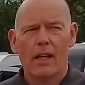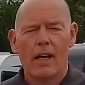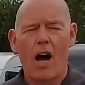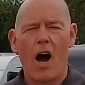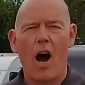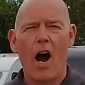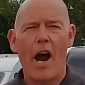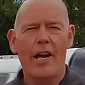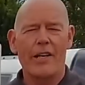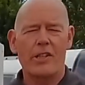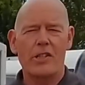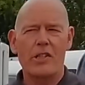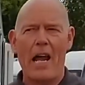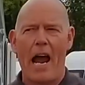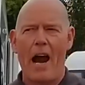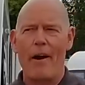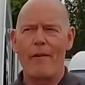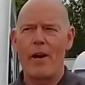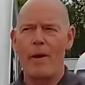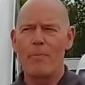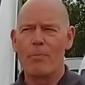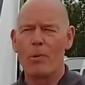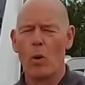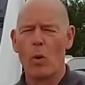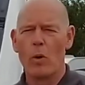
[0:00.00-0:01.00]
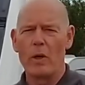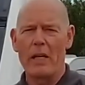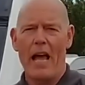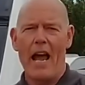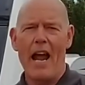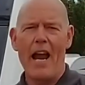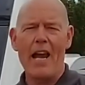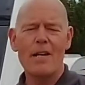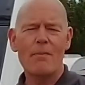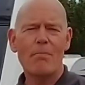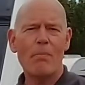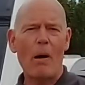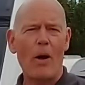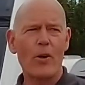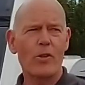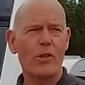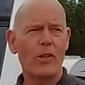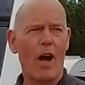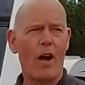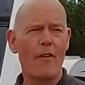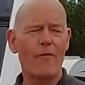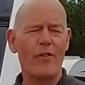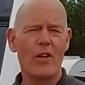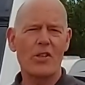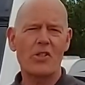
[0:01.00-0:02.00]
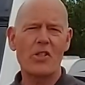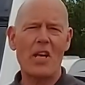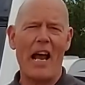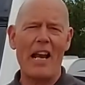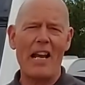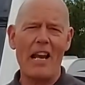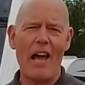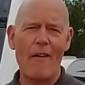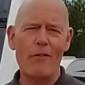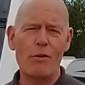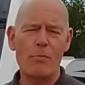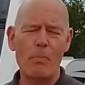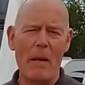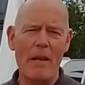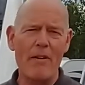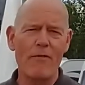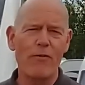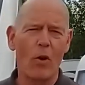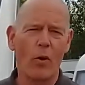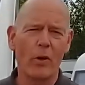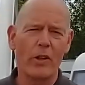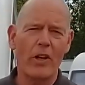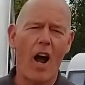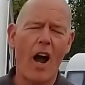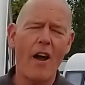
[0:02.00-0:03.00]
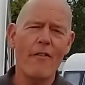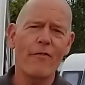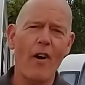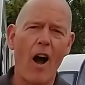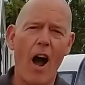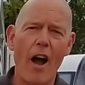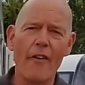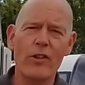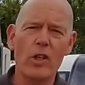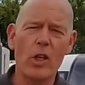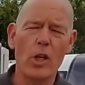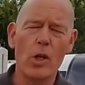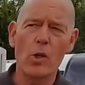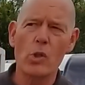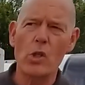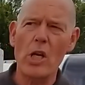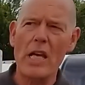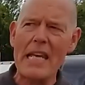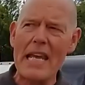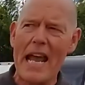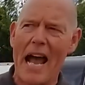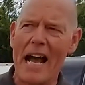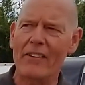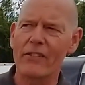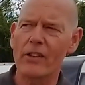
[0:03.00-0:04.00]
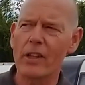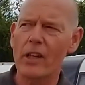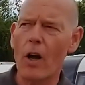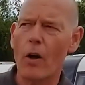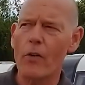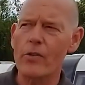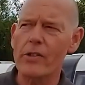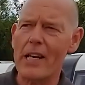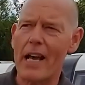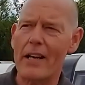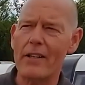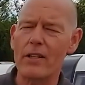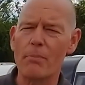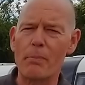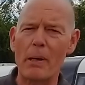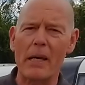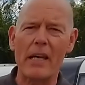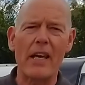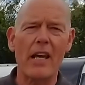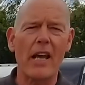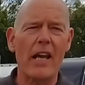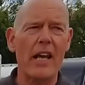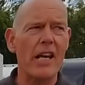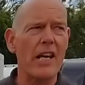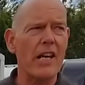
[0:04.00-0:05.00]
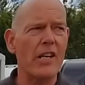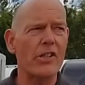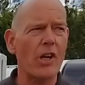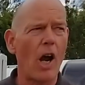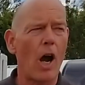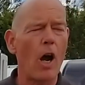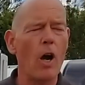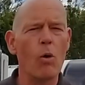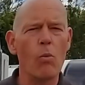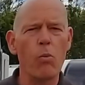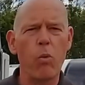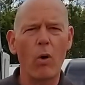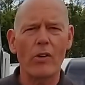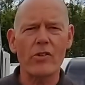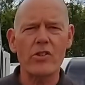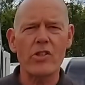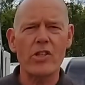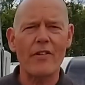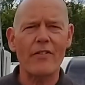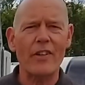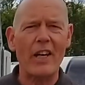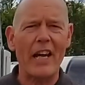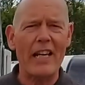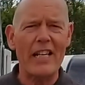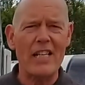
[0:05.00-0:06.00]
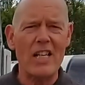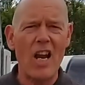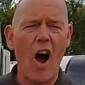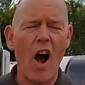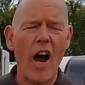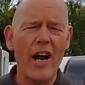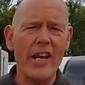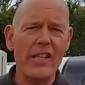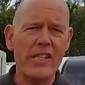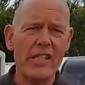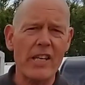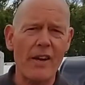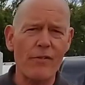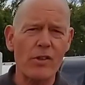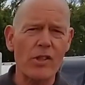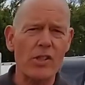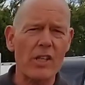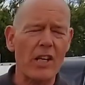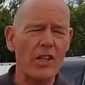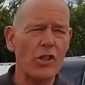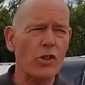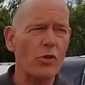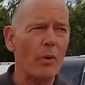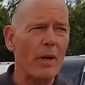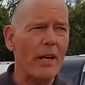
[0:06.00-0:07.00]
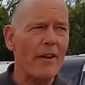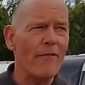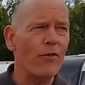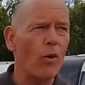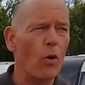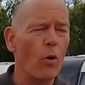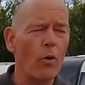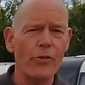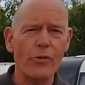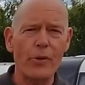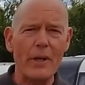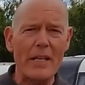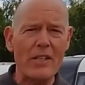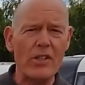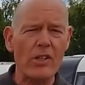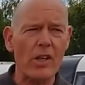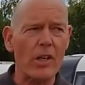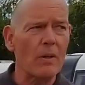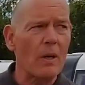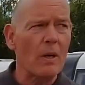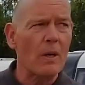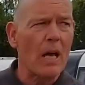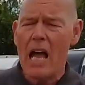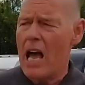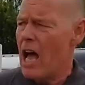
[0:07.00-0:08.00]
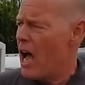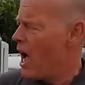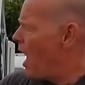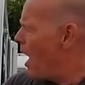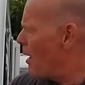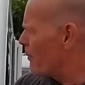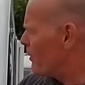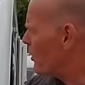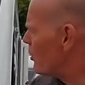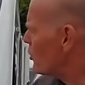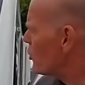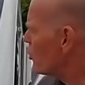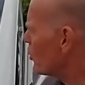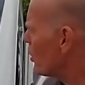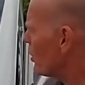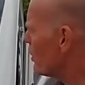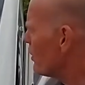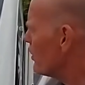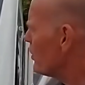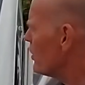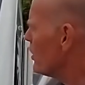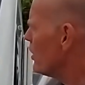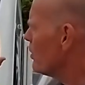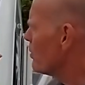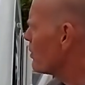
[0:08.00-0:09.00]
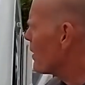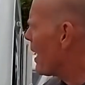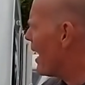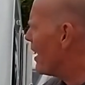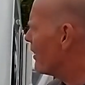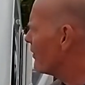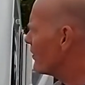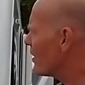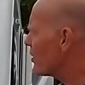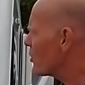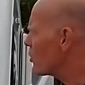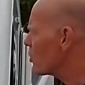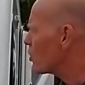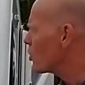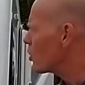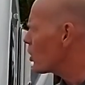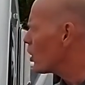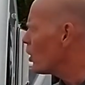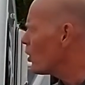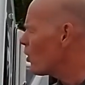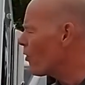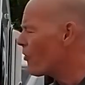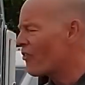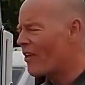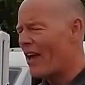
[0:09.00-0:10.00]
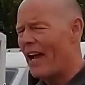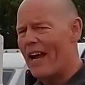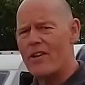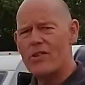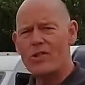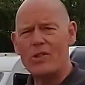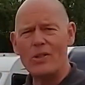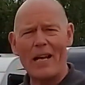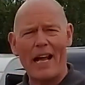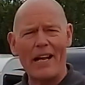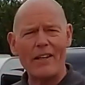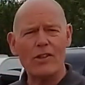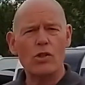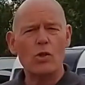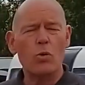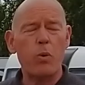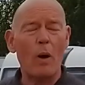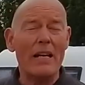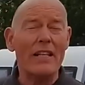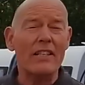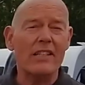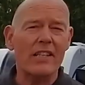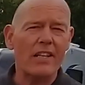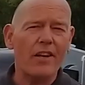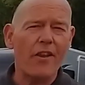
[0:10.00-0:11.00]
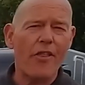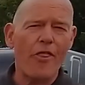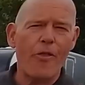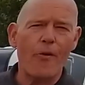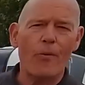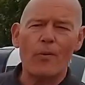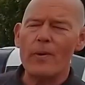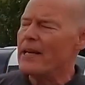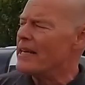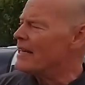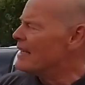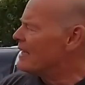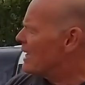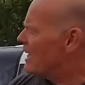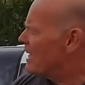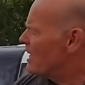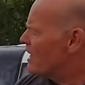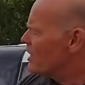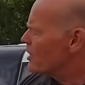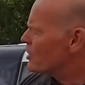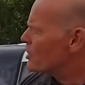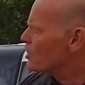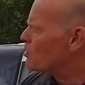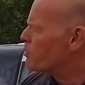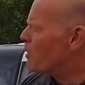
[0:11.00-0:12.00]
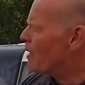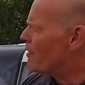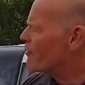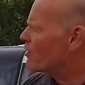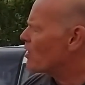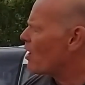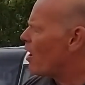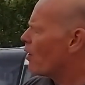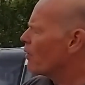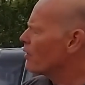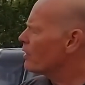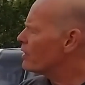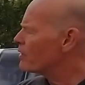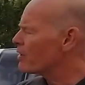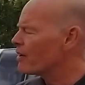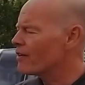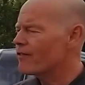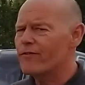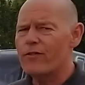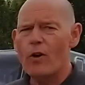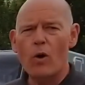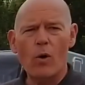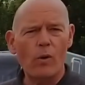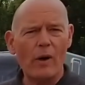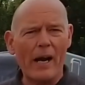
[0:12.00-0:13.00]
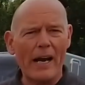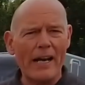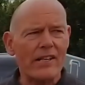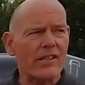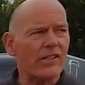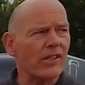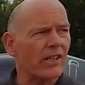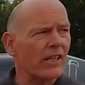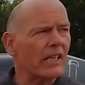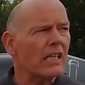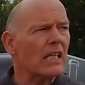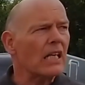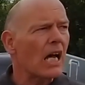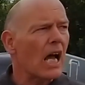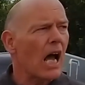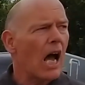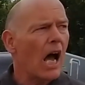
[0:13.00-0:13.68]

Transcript: Hi, it's Gary at Broadlane. Postcode for your sat-nav's B495QD, and the contact number here is 01789 763432. I'm going to show you around this 2023 Swift Conqueror 480.